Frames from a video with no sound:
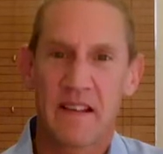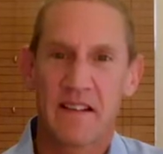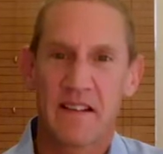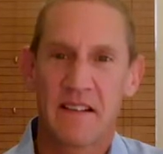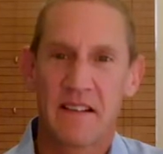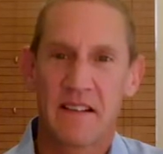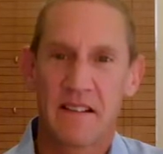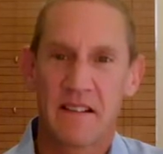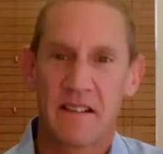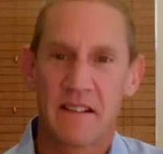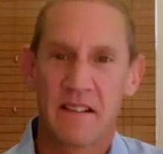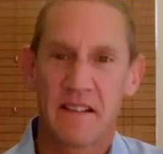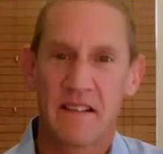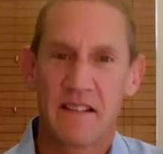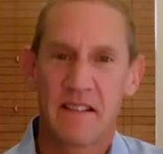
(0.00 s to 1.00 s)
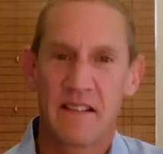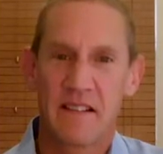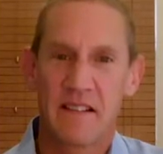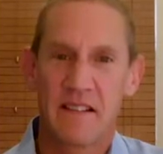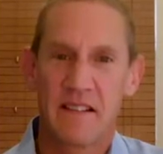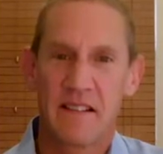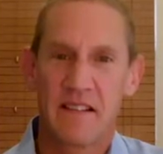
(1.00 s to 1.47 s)

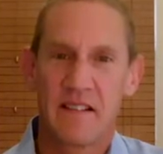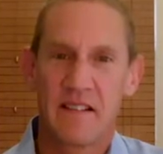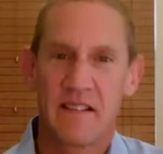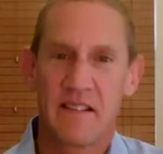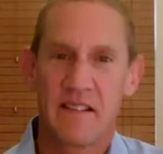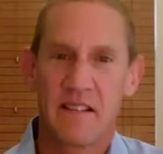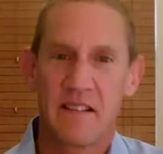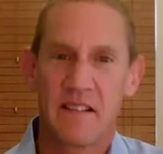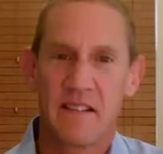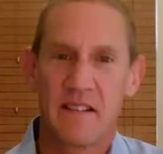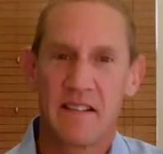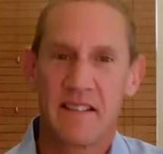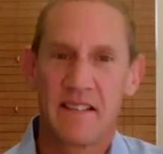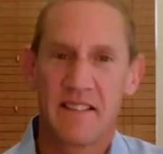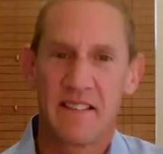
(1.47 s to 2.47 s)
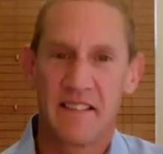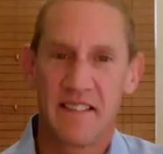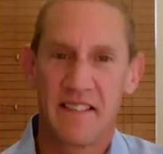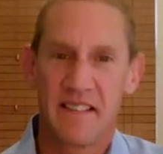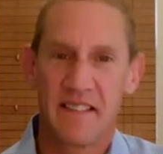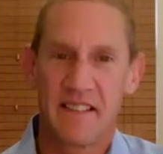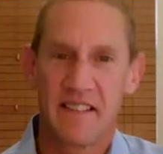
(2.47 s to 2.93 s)

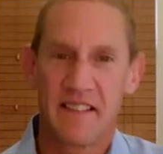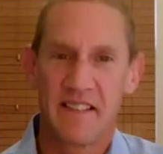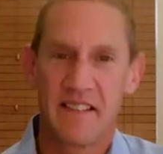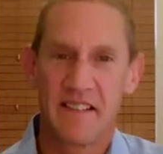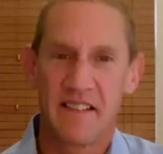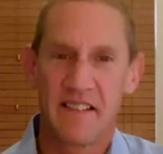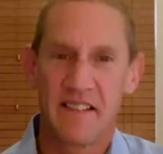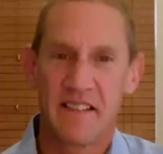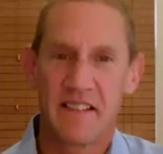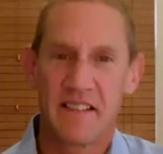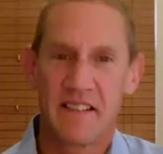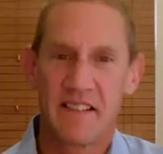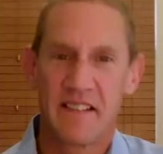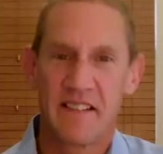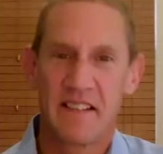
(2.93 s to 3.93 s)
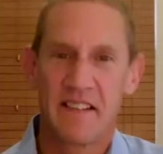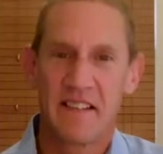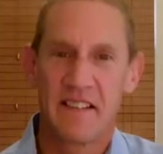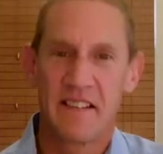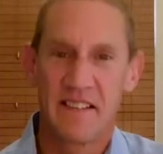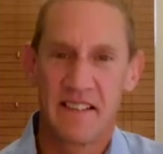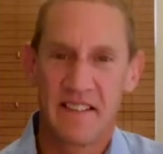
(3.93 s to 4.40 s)

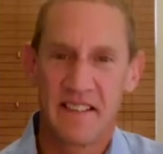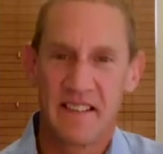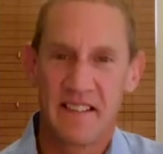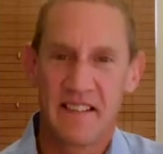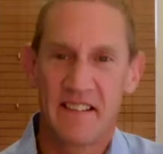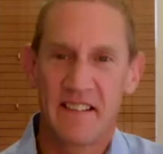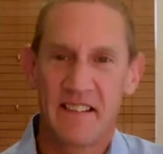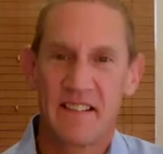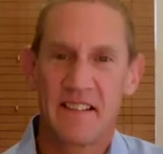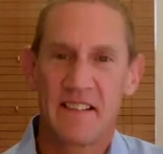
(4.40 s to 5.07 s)
The person shown says nothing.